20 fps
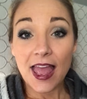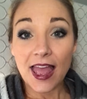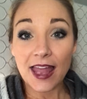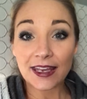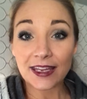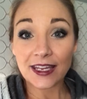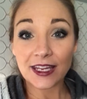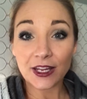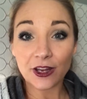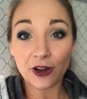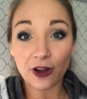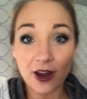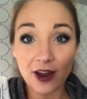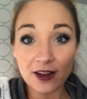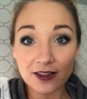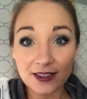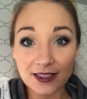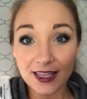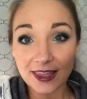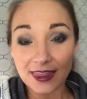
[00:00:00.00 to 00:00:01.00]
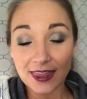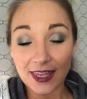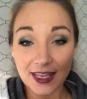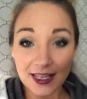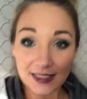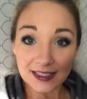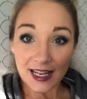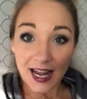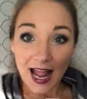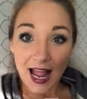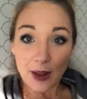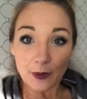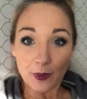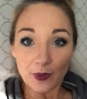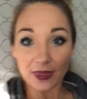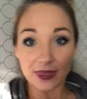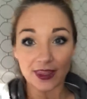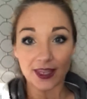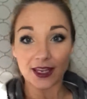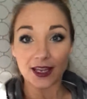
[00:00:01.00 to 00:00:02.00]
And here is the things that I
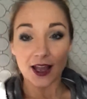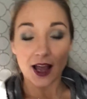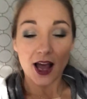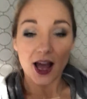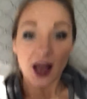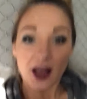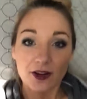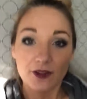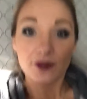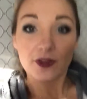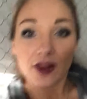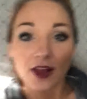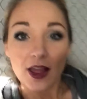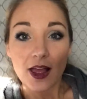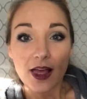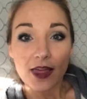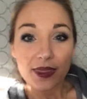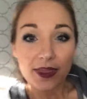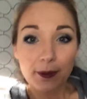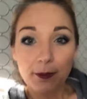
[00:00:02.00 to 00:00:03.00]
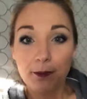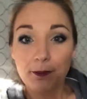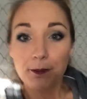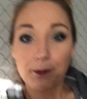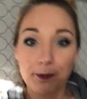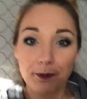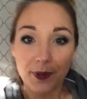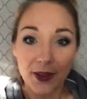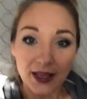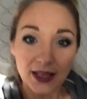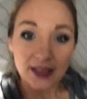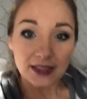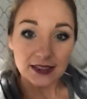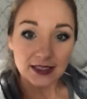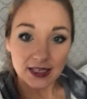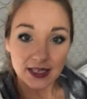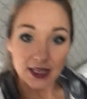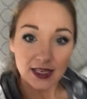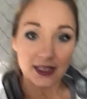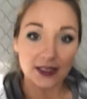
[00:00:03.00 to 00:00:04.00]
would think of. The
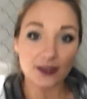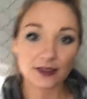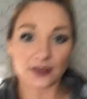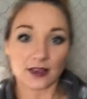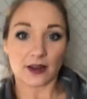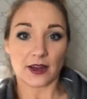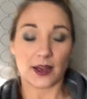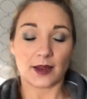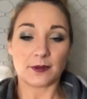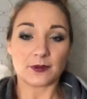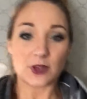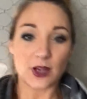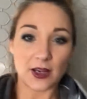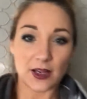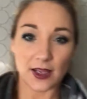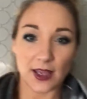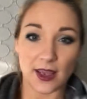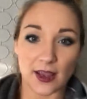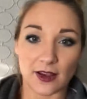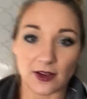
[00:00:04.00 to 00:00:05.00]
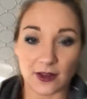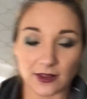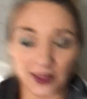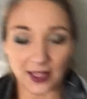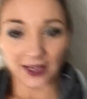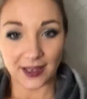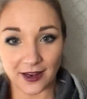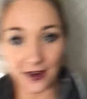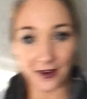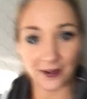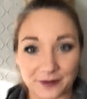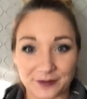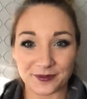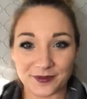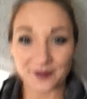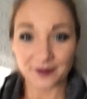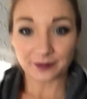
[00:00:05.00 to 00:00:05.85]
biggest keys, sorry, I'm trying to get in good light here.